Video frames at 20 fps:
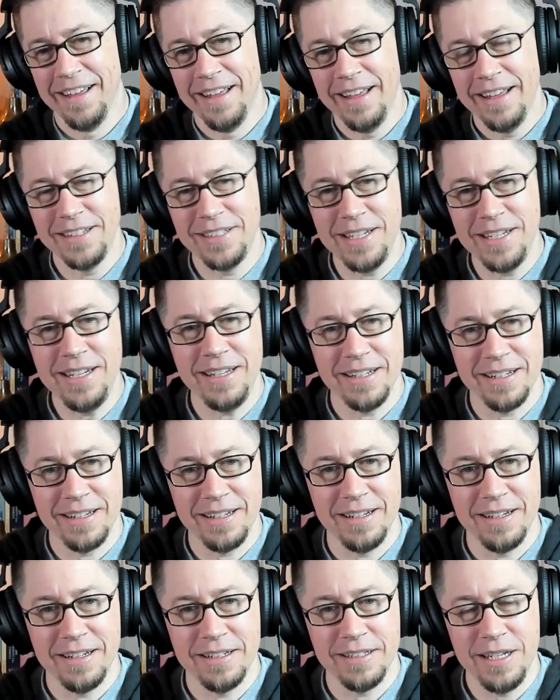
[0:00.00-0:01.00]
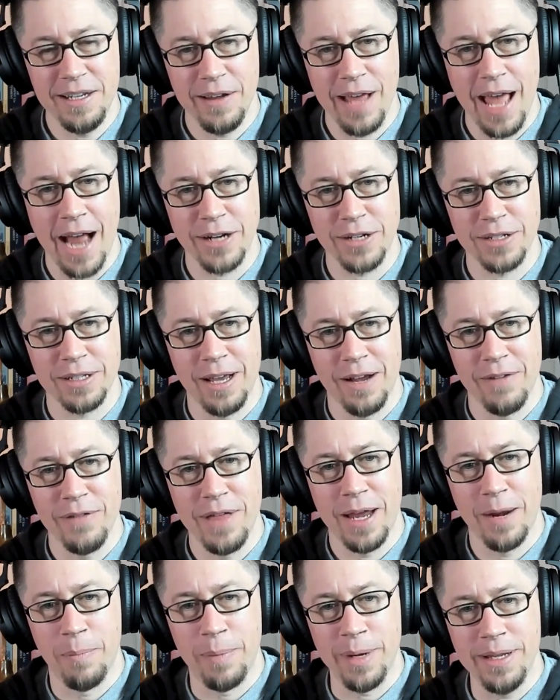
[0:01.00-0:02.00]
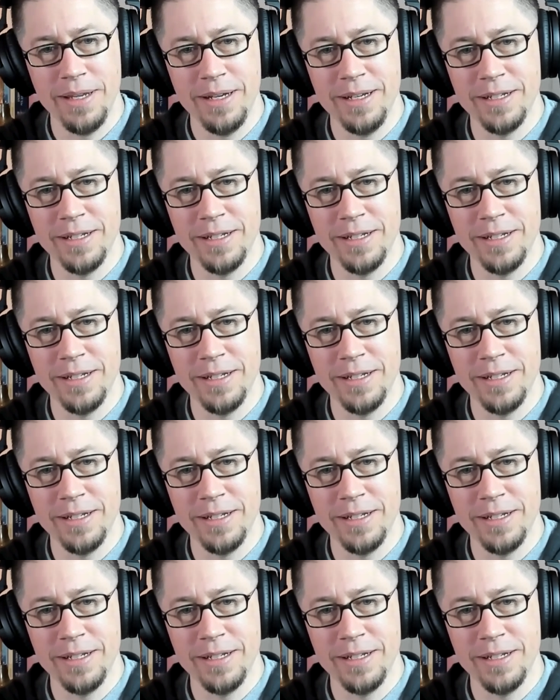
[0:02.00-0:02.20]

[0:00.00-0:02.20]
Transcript: Is he actually of that opinion?